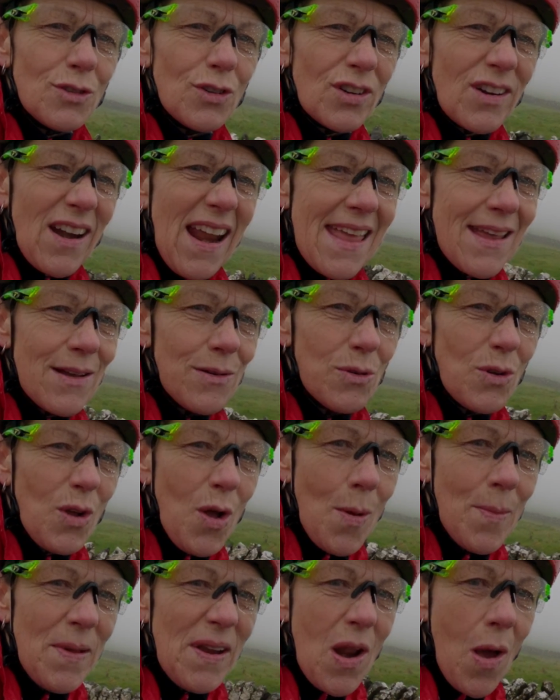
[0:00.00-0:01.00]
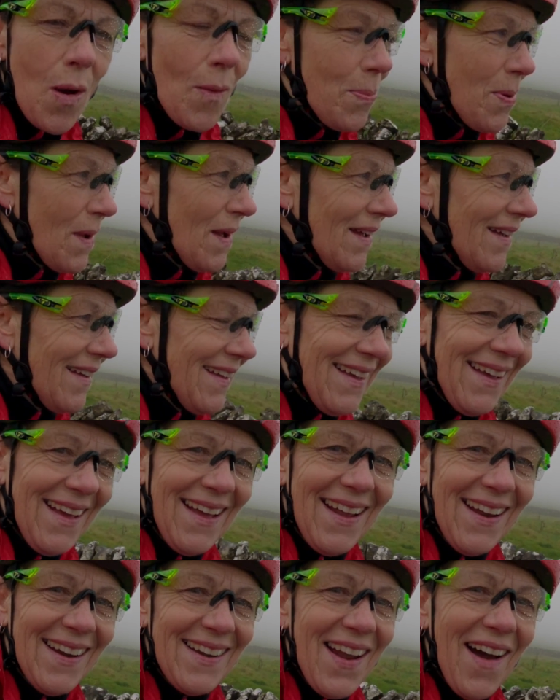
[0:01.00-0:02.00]
Trail coming up,
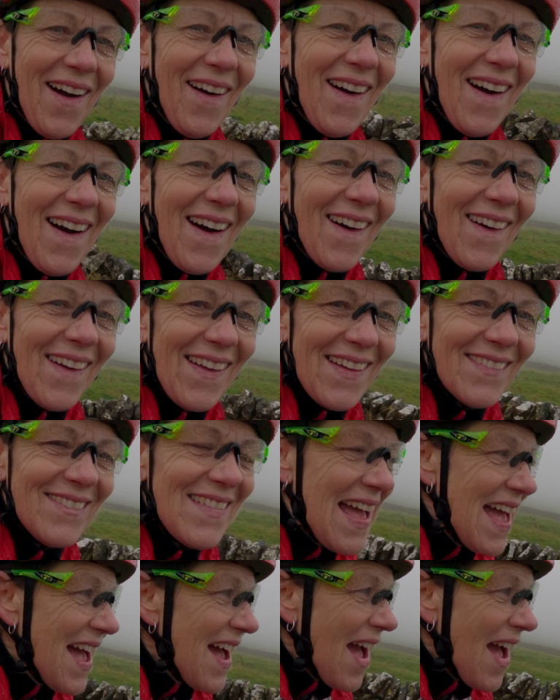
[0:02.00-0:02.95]
and I am